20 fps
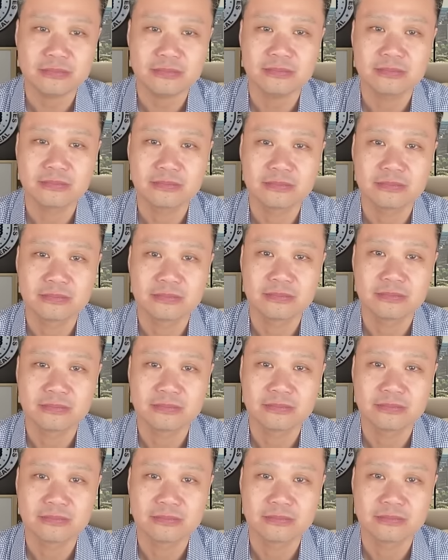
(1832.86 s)

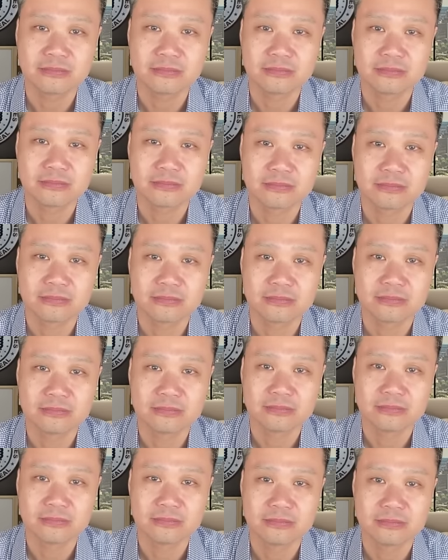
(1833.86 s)

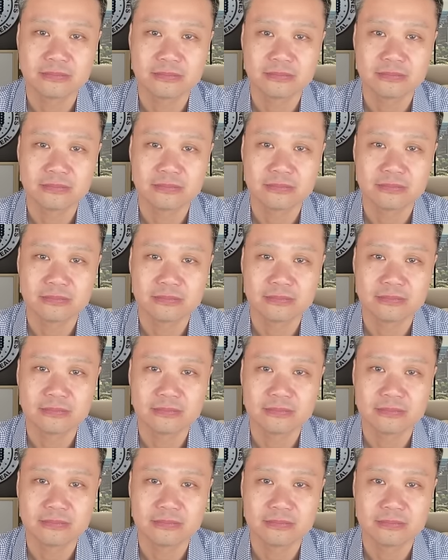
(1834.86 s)

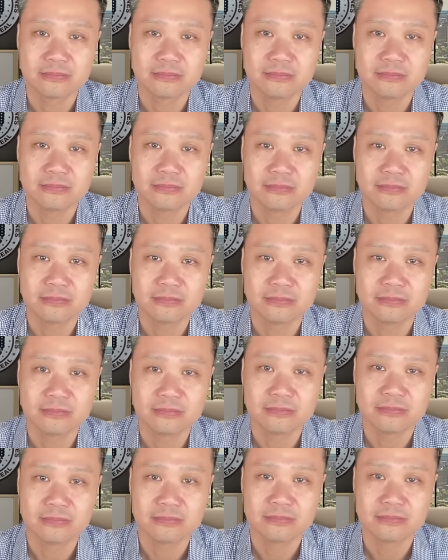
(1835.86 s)

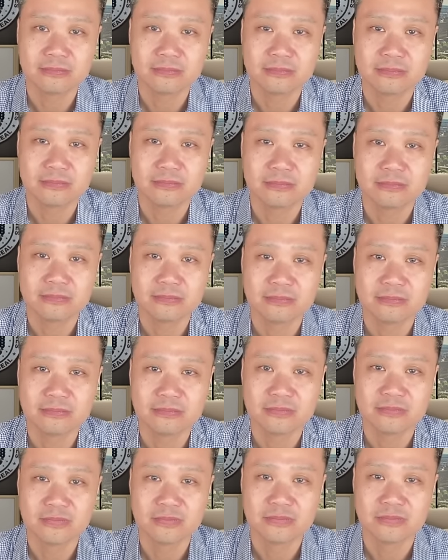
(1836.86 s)

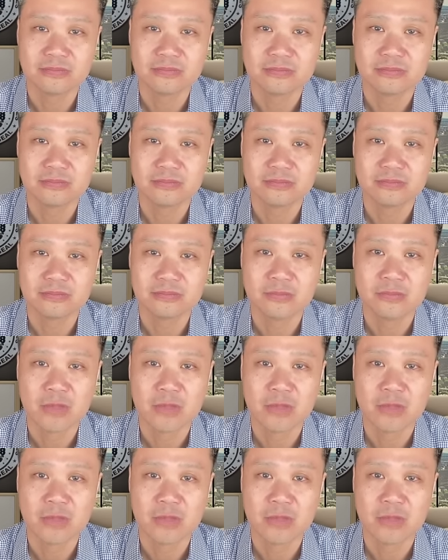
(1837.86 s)
No words are spoken by the person on screen.